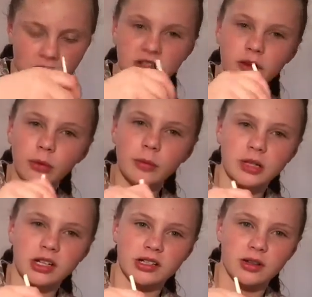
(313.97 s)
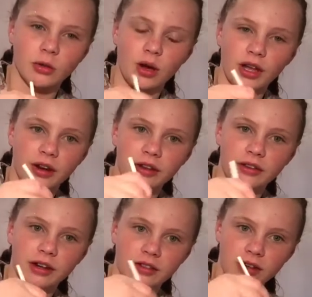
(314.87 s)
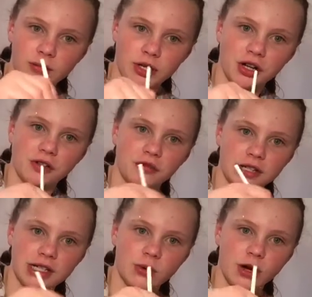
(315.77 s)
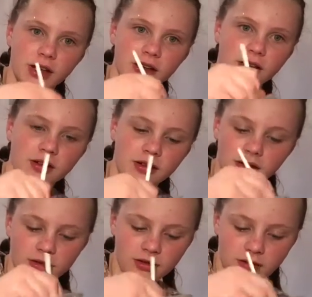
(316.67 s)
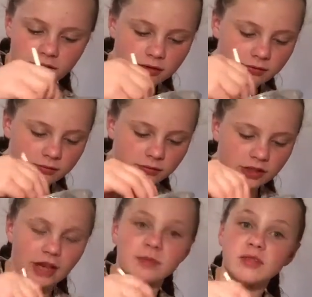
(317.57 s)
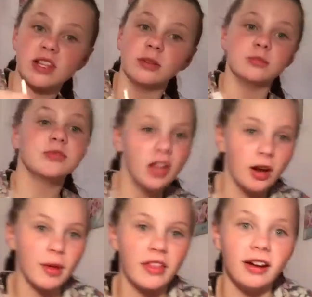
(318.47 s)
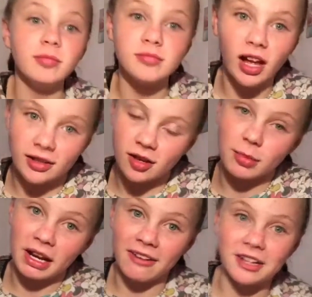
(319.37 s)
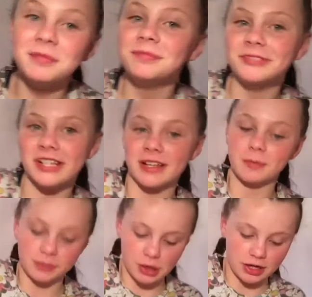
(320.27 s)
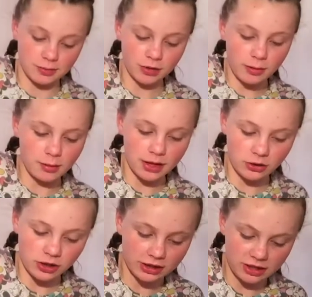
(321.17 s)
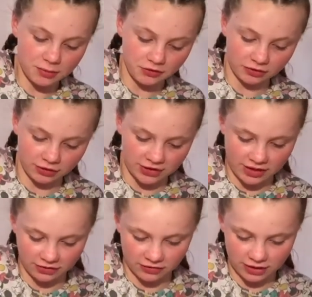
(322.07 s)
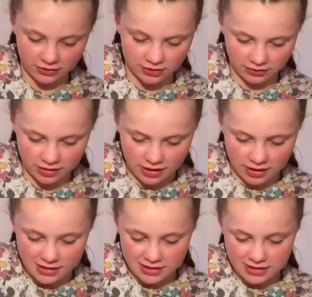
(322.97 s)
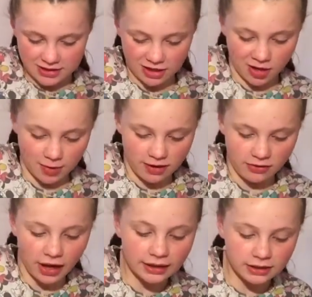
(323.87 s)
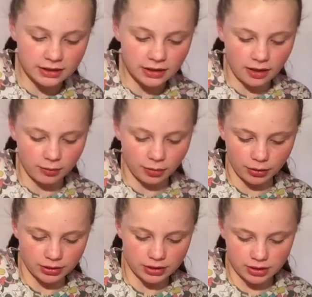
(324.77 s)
I don't know why I'm talking so quiet either. I think I'm talking really quiet. Okay, so sorry about that. I'll talk a bit louder because you guys probably could not hear me for the first half of the video, so sorry about that. But